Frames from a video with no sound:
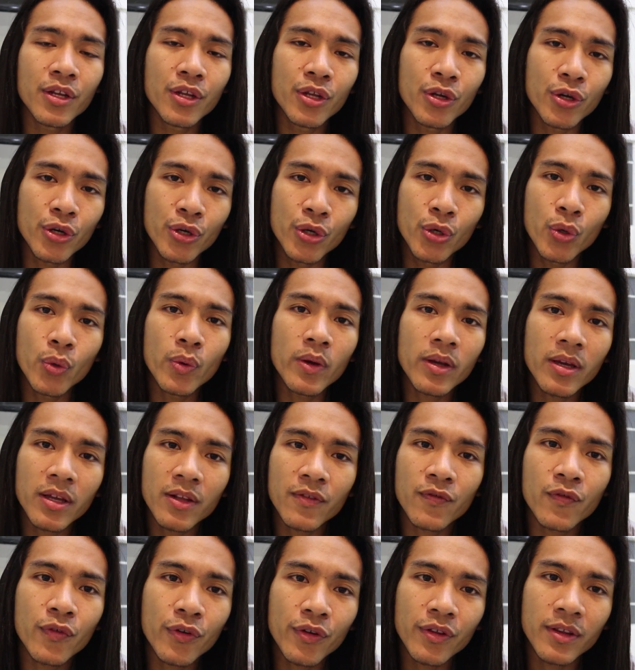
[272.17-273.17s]
You're doing
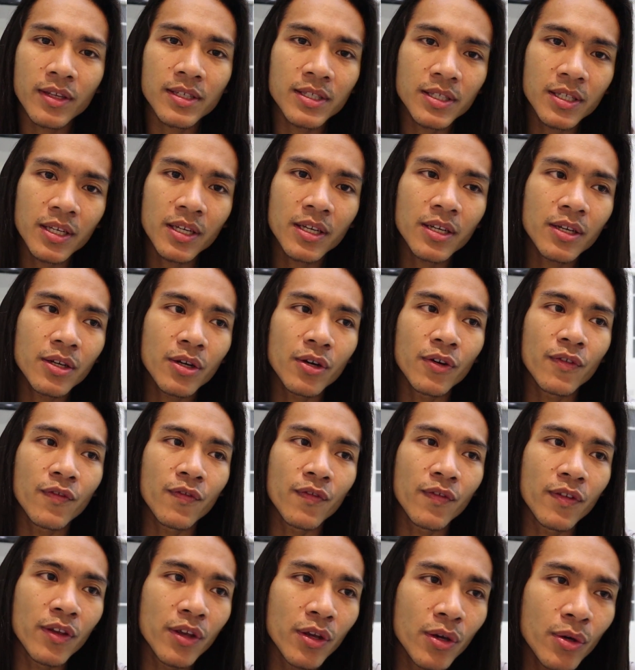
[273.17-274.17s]
it for the sake
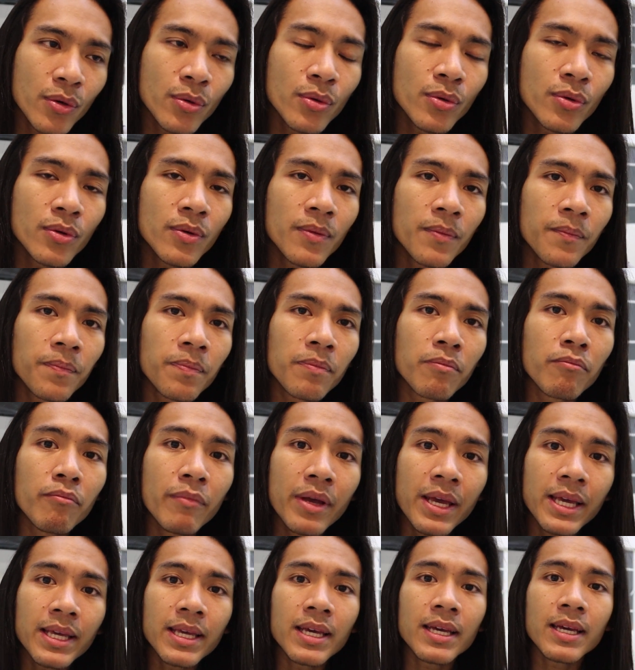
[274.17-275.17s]
of you
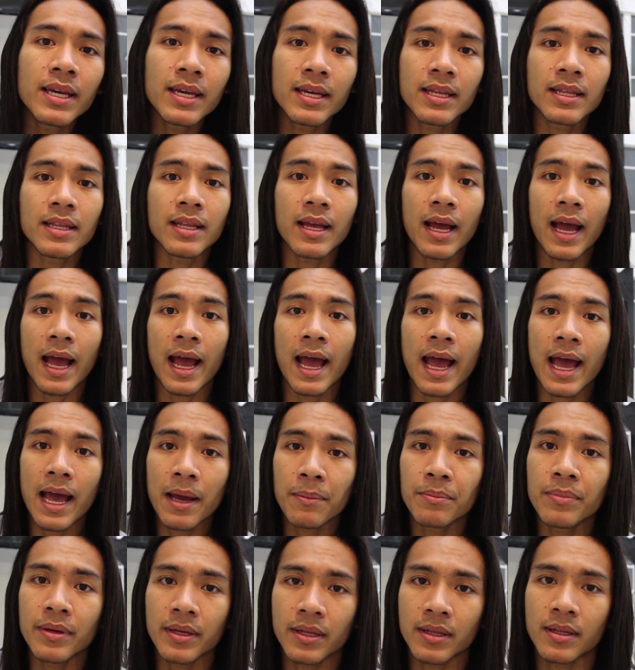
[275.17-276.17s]
making it a
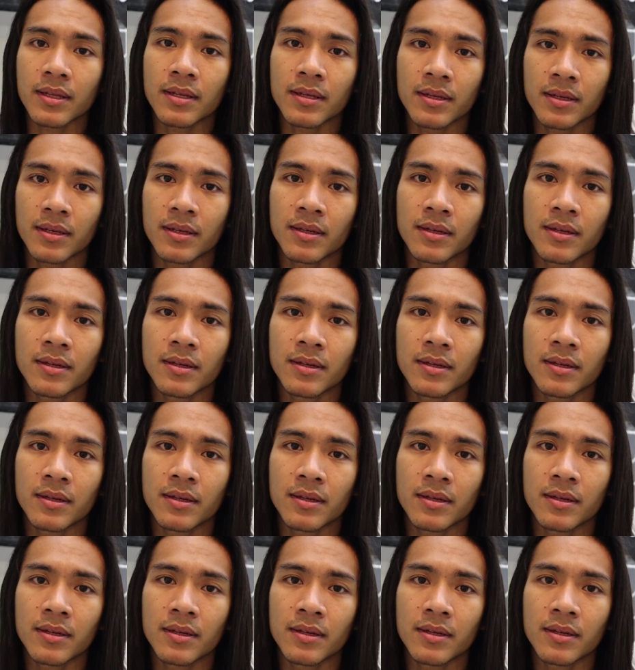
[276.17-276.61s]
habit